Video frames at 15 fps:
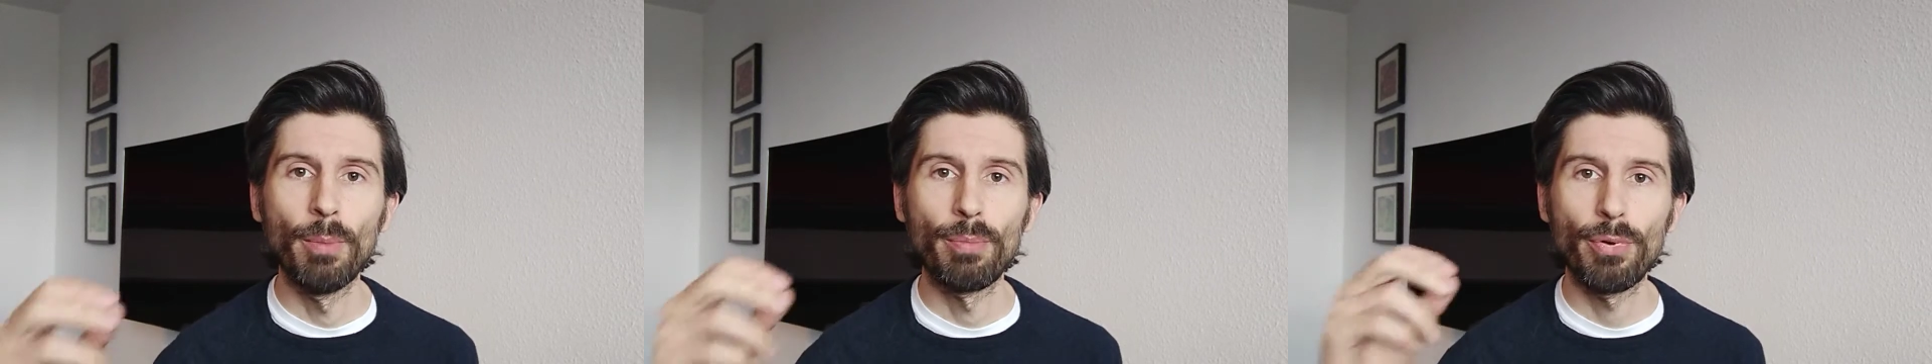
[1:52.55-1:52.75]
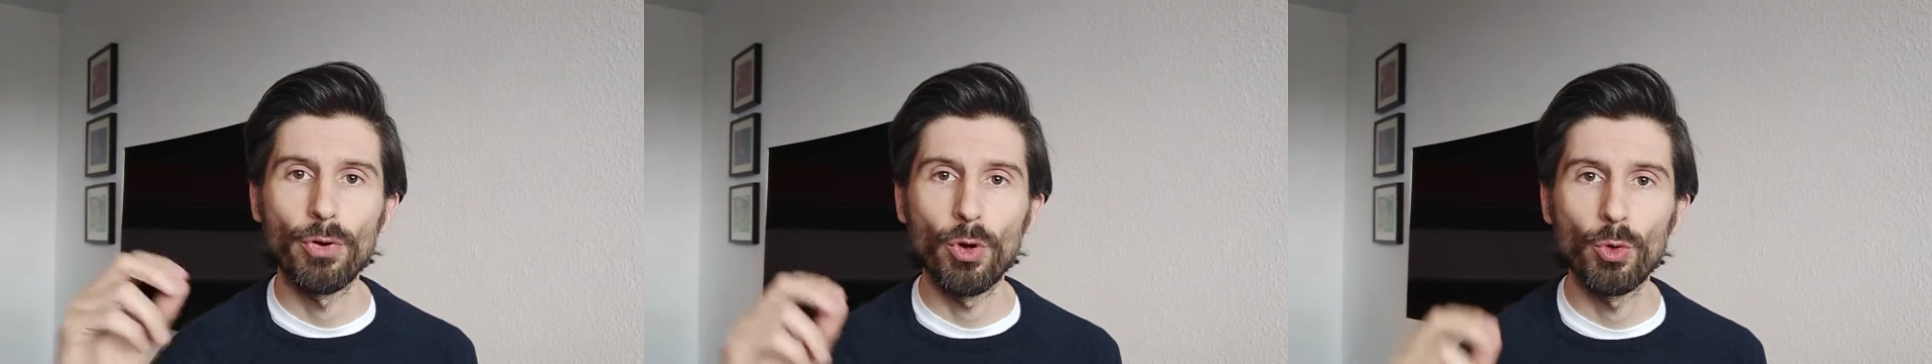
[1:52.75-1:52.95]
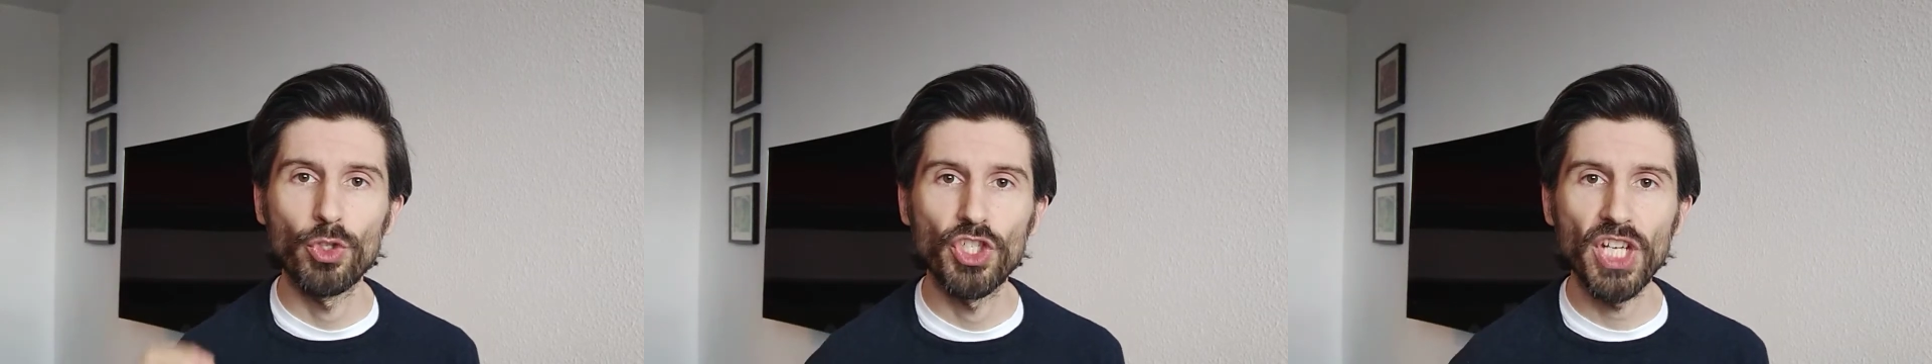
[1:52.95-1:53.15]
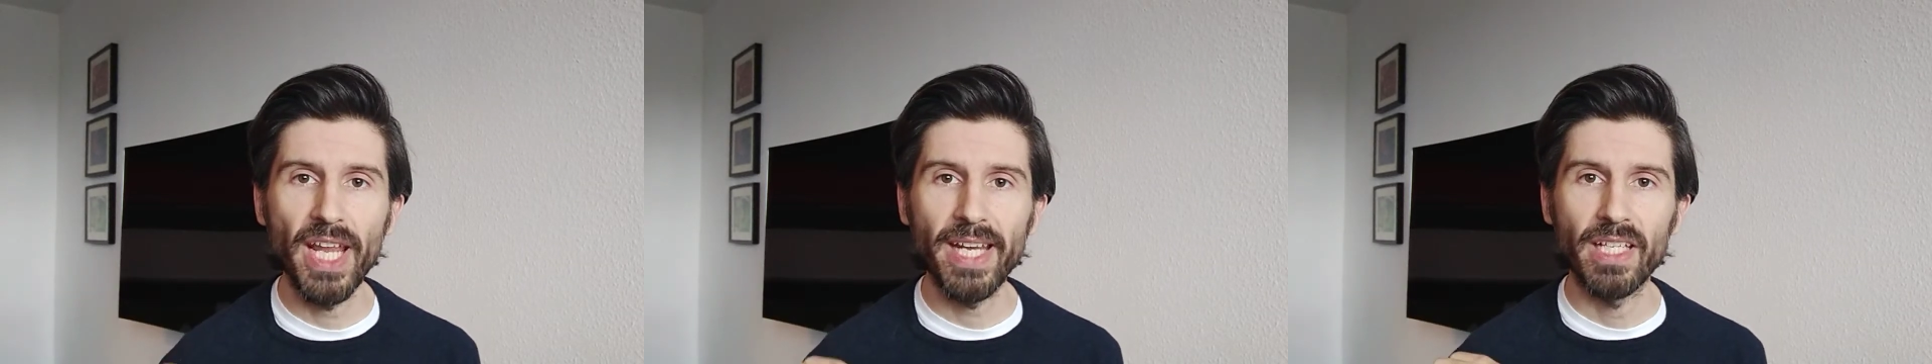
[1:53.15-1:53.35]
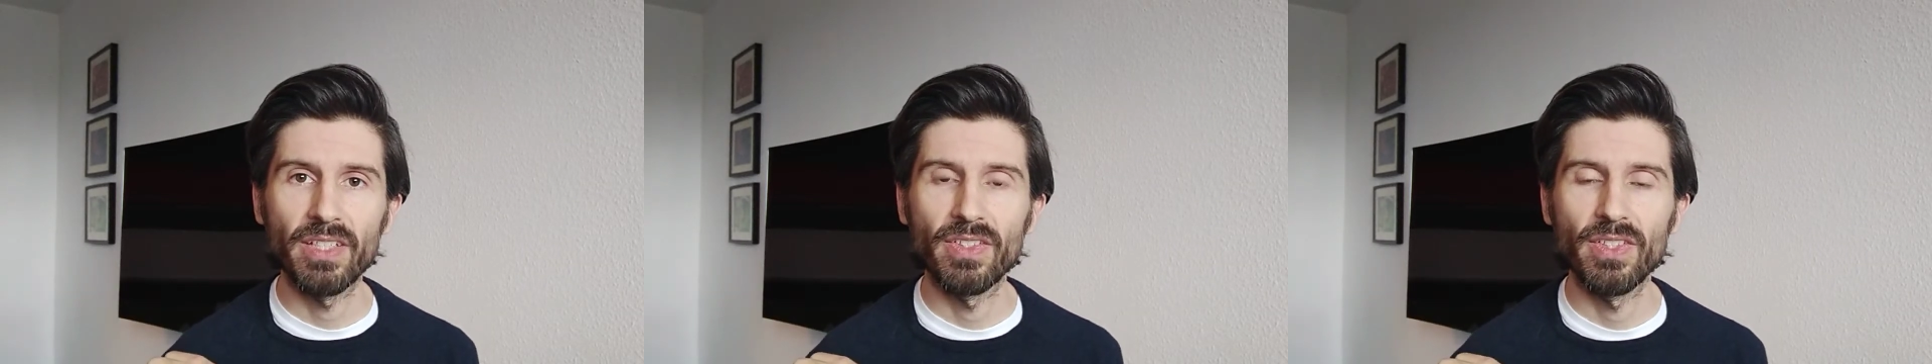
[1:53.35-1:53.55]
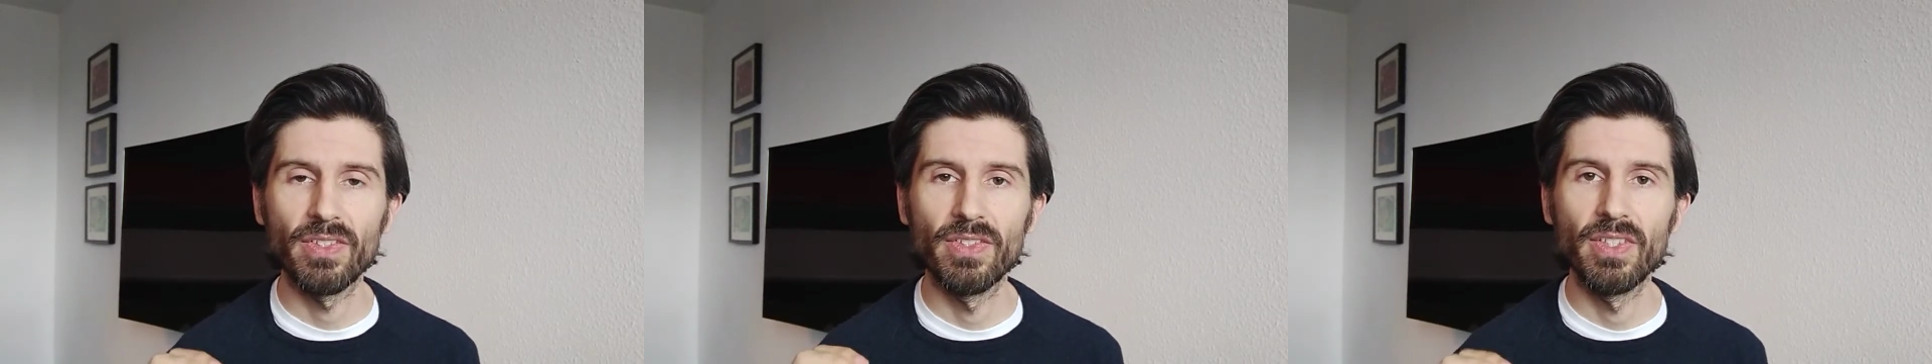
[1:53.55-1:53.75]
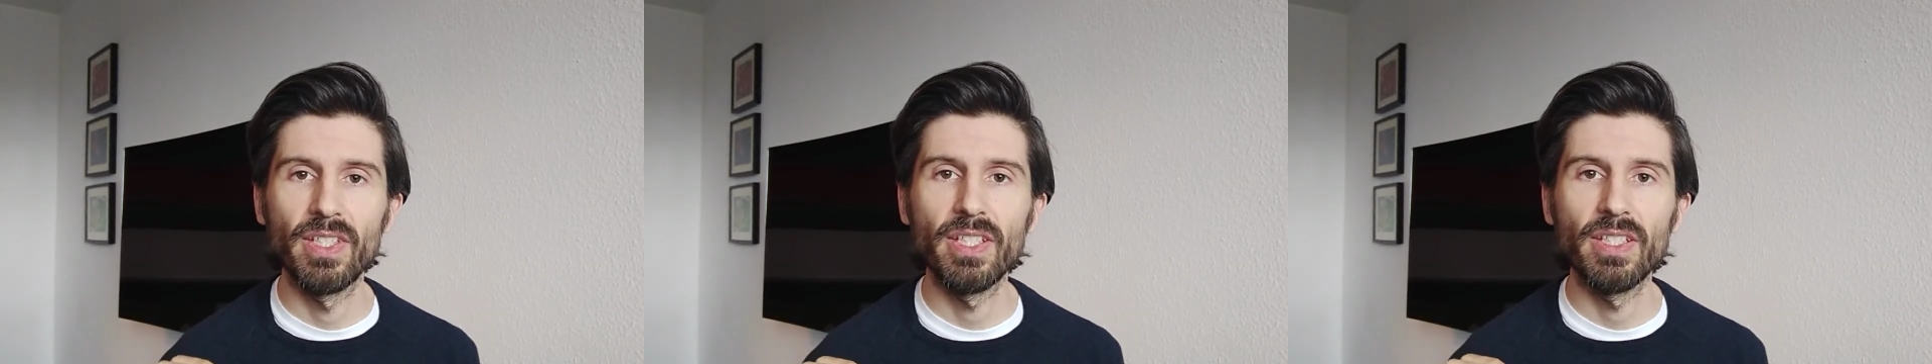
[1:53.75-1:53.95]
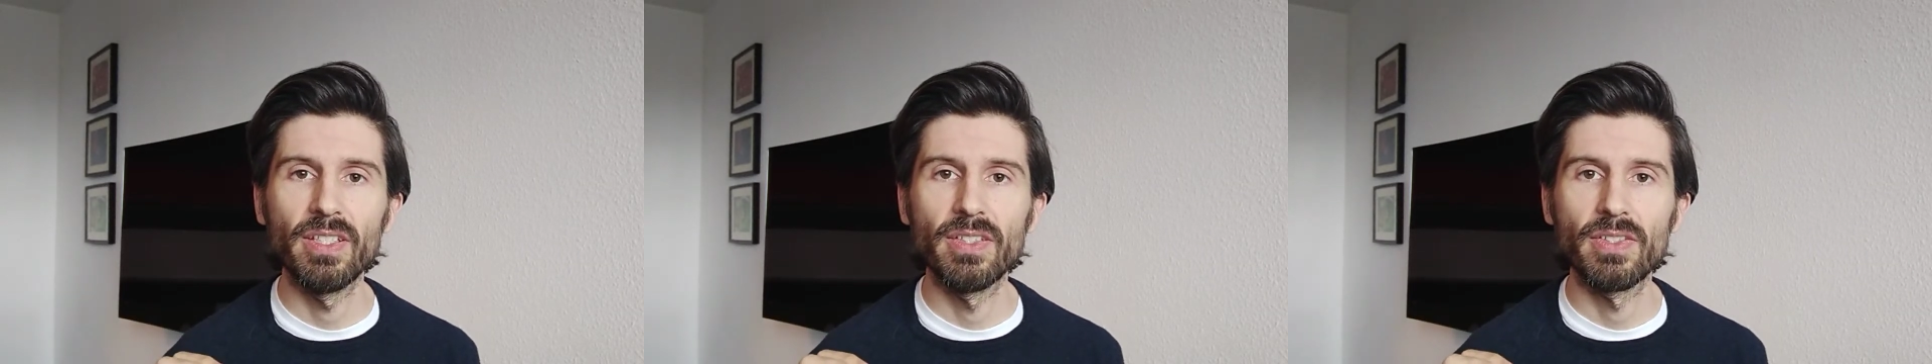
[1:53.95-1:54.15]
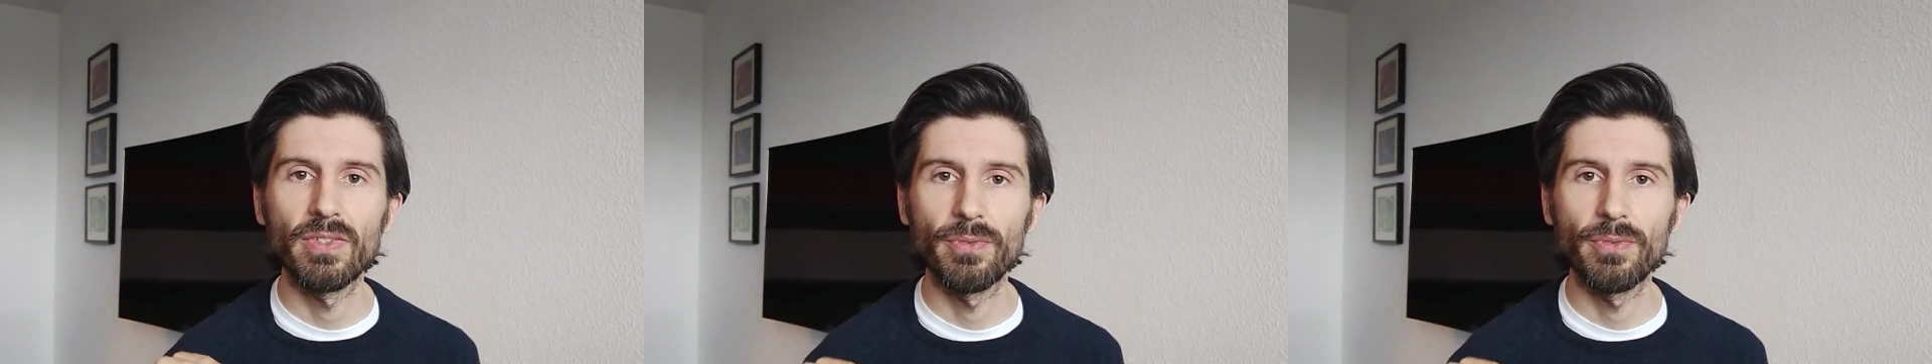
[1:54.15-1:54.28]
project these